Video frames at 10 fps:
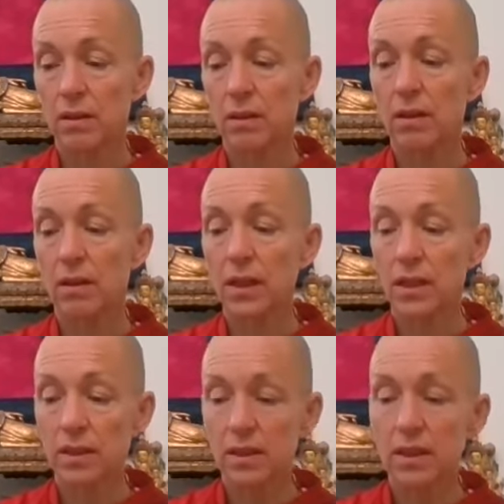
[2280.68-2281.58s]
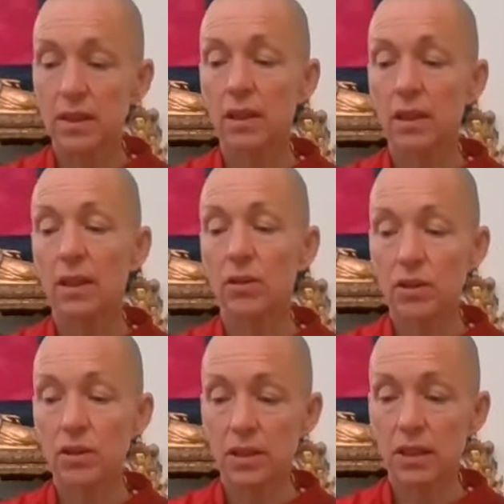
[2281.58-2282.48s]
They can sit like you're
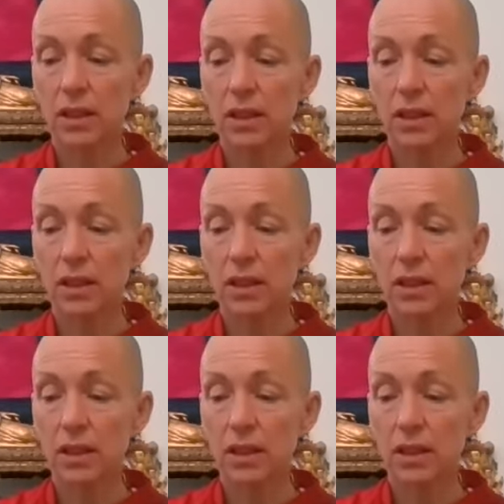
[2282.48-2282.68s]
sitting